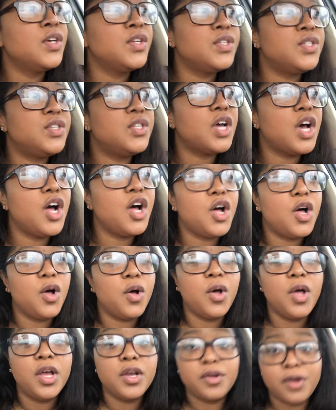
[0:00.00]

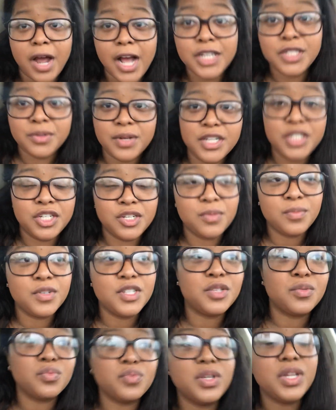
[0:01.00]
So graduation
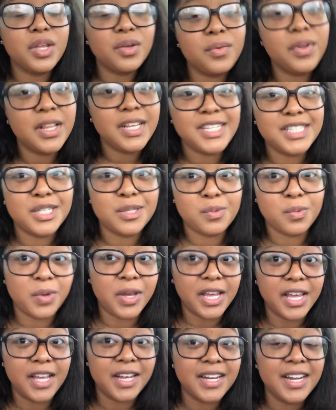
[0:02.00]
was really, really
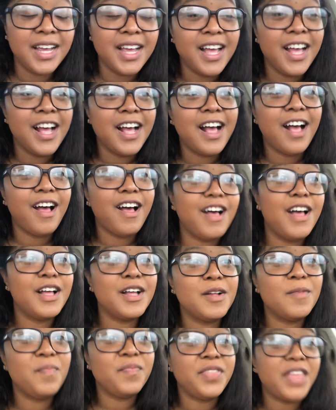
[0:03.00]
sweet.
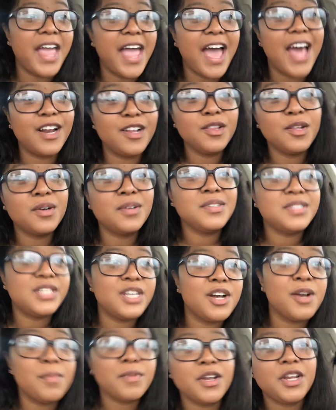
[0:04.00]
They had a little
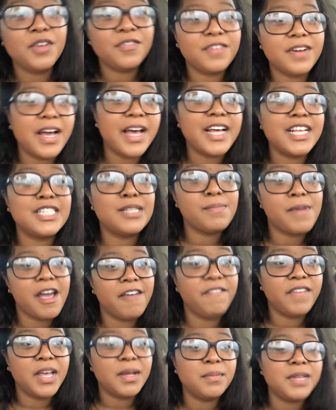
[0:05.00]
ceremony for us.
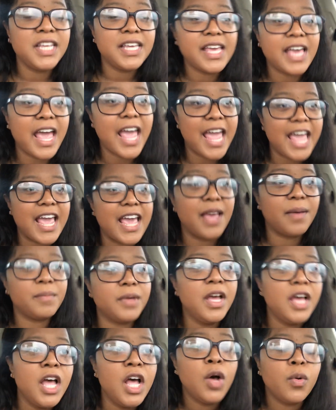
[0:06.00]
My family
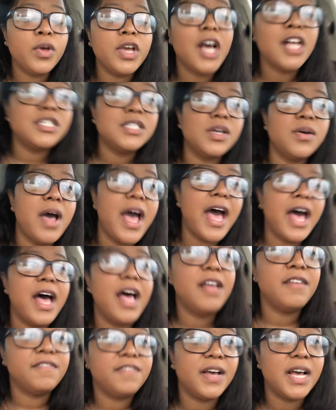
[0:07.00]
came. We also
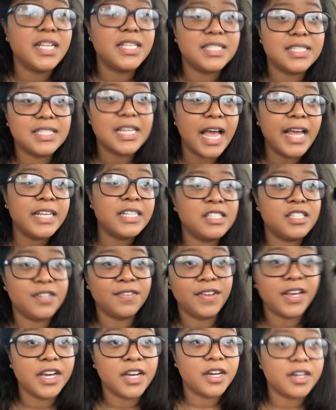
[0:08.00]
have a
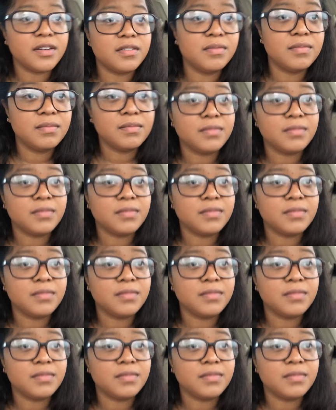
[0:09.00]
science fair